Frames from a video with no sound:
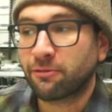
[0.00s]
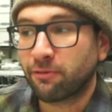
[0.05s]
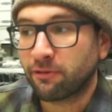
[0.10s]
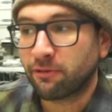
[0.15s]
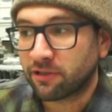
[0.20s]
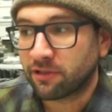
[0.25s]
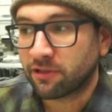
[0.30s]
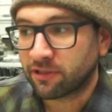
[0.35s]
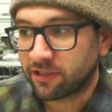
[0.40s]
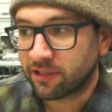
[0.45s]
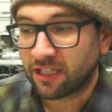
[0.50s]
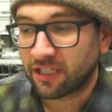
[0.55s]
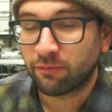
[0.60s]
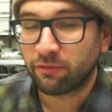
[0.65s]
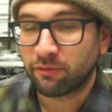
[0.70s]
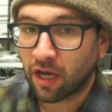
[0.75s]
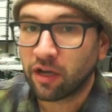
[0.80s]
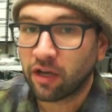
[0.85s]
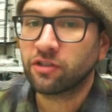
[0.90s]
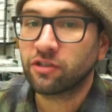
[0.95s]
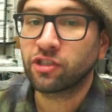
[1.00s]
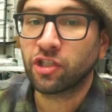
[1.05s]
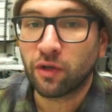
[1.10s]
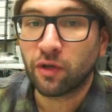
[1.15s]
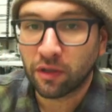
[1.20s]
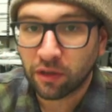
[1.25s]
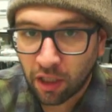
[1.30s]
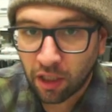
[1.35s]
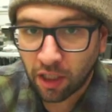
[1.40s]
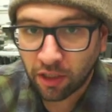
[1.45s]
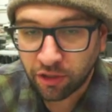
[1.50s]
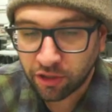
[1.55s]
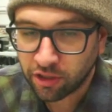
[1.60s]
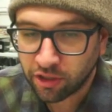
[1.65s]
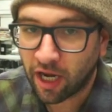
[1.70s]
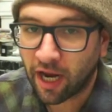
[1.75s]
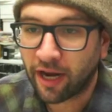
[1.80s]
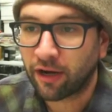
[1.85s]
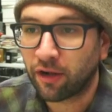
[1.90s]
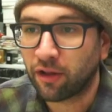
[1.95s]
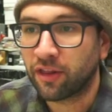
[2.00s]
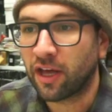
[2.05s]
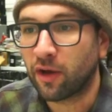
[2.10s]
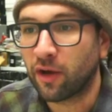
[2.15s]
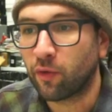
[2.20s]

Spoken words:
360 was also a launch title that